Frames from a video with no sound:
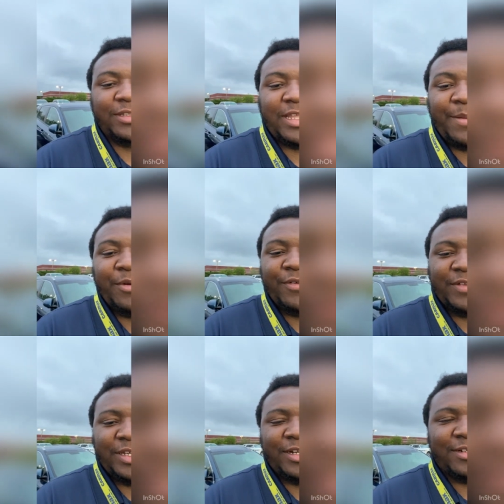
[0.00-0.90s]
neighbor over
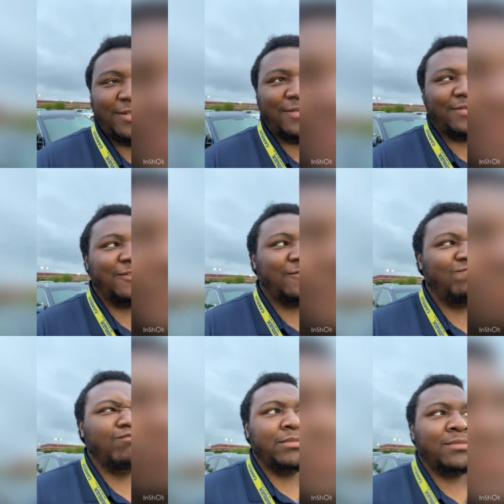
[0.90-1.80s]
there,
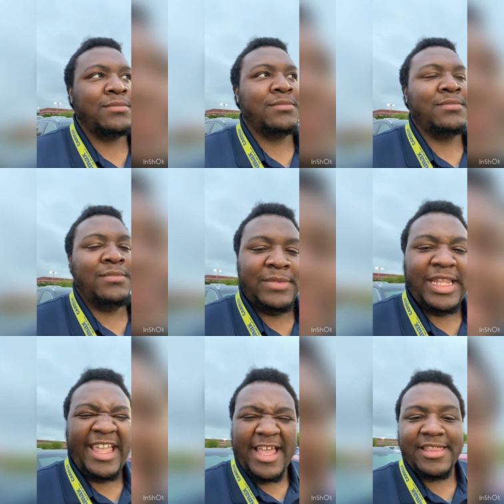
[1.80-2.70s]

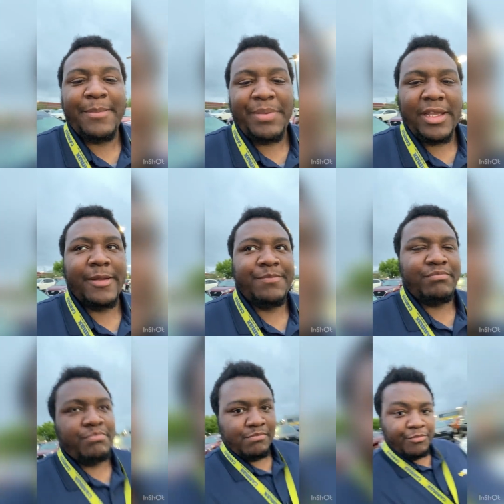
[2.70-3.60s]
they have, they pick up
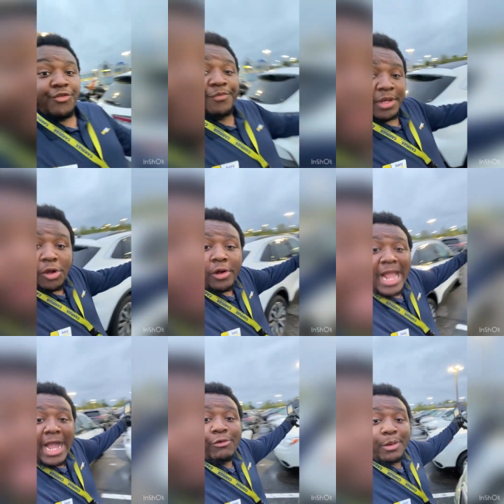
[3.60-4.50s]
movement on
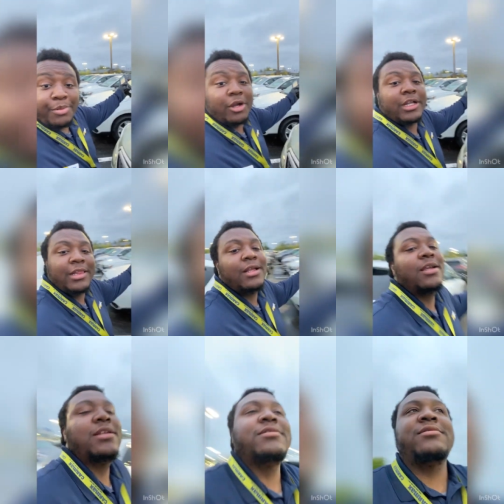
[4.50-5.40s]
our parking lot.